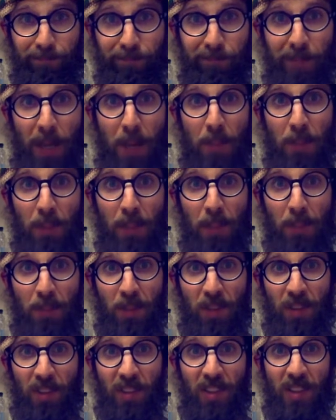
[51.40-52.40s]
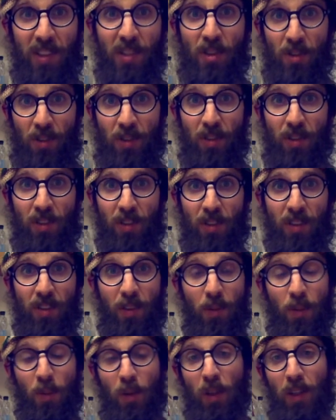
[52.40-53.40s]
epileptic seizures,
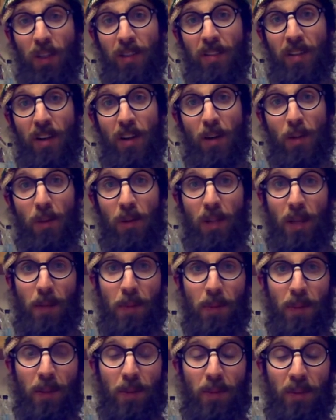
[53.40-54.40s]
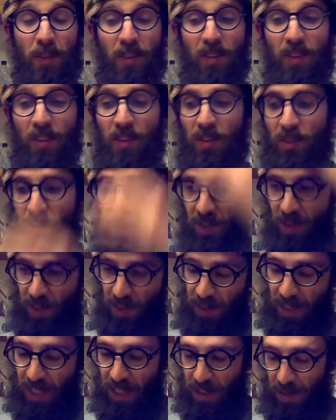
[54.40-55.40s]
some really terrible epileptic seizures
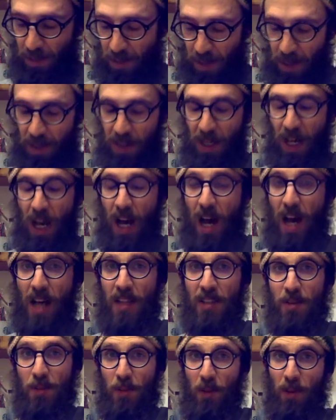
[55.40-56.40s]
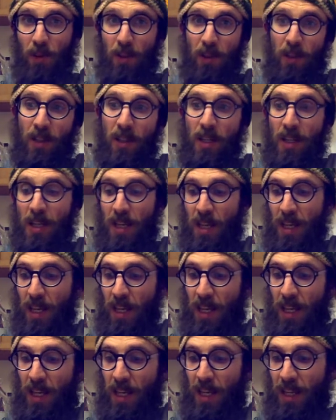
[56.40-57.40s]
that landed me in the hospital,
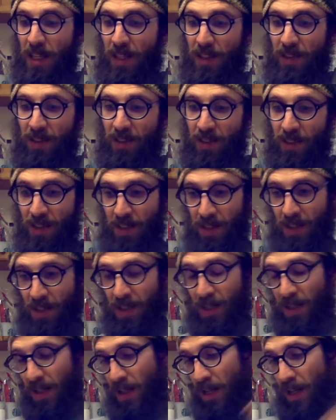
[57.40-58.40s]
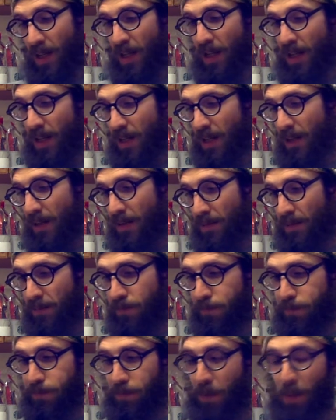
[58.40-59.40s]
and uh,
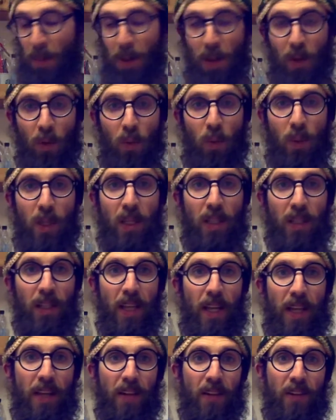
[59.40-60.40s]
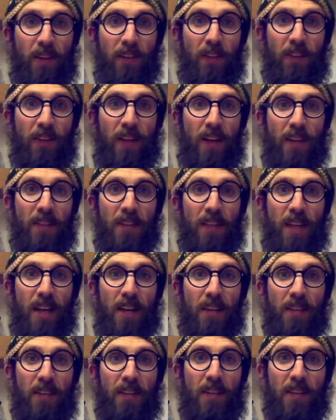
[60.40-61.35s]
about a week later found out